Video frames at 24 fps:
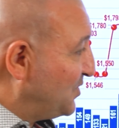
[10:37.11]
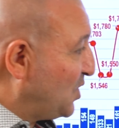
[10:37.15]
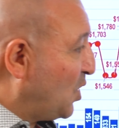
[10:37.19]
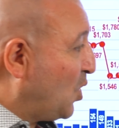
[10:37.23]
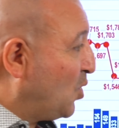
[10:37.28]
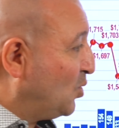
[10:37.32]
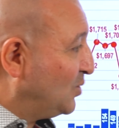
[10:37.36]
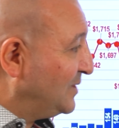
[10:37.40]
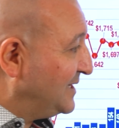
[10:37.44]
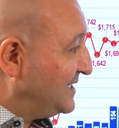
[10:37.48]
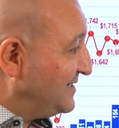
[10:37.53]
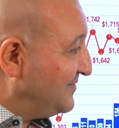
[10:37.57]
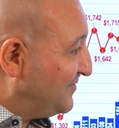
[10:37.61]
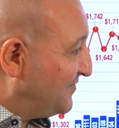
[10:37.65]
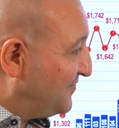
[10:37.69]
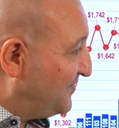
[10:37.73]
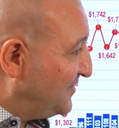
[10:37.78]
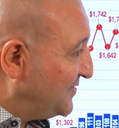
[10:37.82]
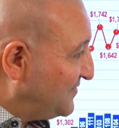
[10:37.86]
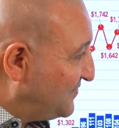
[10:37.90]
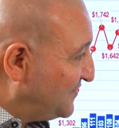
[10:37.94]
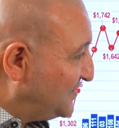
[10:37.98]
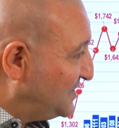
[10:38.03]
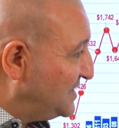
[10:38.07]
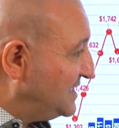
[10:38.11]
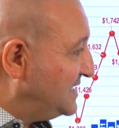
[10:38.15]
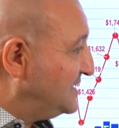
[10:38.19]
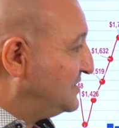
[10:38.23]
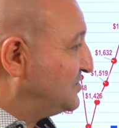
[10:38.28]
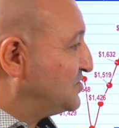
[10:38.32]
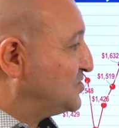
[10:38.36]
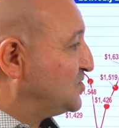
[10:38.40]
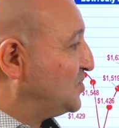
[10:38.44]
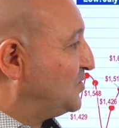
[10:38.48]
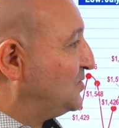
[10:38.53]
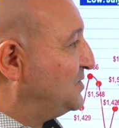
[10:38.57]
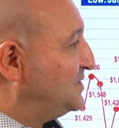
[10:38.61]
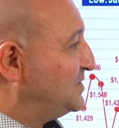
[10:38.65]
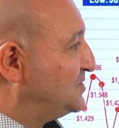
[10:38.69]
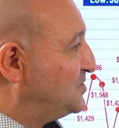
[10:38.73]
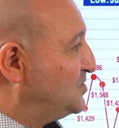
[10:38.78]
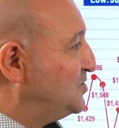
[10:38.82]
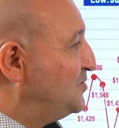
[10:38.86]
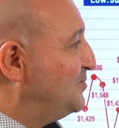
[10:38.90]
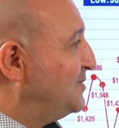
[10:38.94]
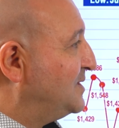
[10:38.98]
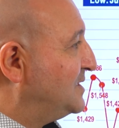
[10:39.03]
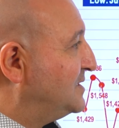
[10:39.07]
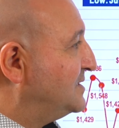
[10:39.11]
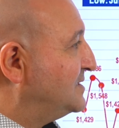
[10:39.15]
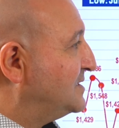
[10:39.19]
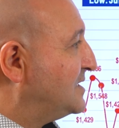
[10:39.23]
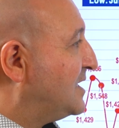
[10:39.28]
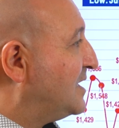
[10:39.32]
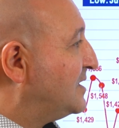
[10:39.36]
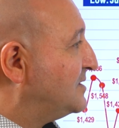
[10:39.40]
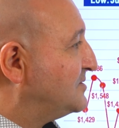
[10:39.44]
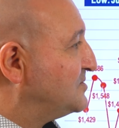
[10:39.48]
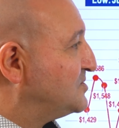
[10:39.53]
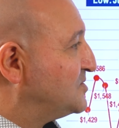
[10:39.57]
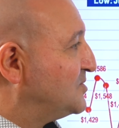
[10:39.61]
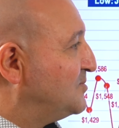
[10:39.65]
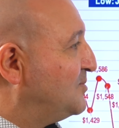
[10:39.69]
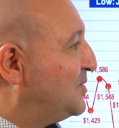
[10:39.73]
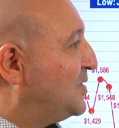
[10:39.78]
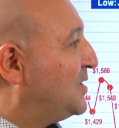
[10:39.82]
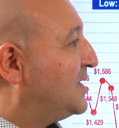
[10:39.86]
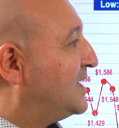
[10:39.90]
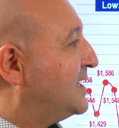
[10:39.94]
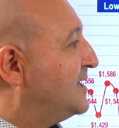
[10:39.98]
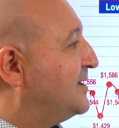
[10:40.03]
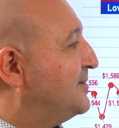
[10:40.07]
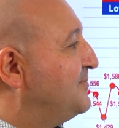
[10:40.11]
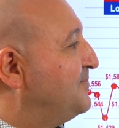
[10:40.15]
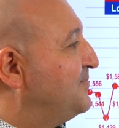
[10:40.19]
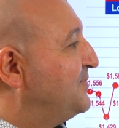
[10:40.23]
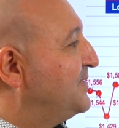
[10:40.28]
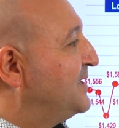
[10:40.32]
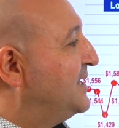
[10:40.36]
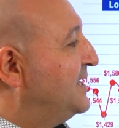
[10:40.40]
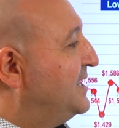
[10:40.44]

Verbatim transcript: only 15 sold at $2 million or more.